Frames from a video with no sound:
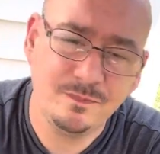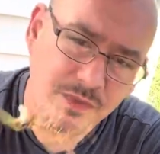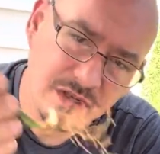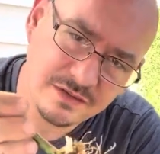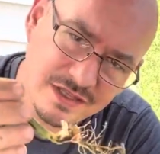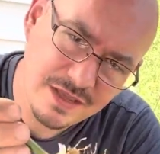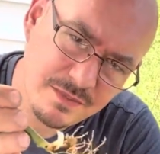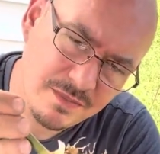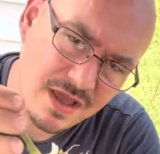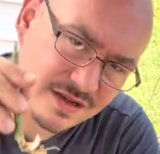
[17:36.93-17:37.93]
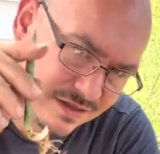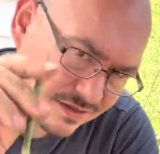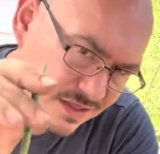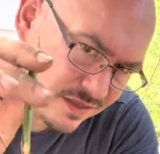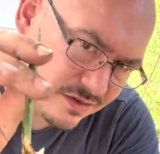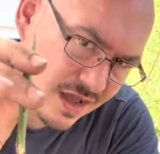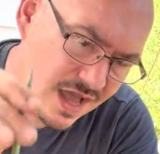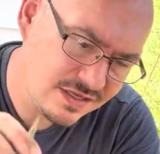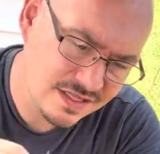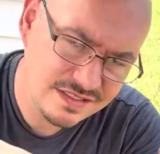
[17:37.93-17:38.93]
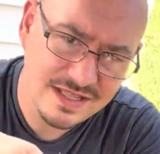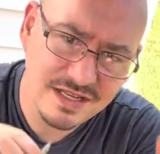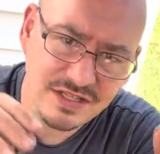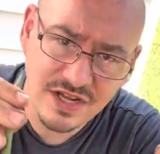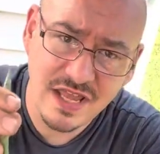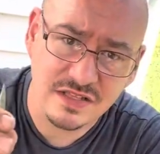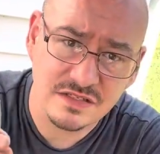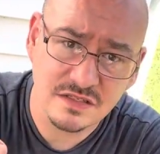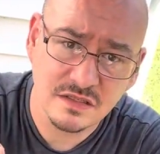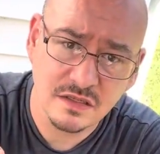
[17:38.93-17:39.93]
But keep in mind, the little guys, they stand a chance.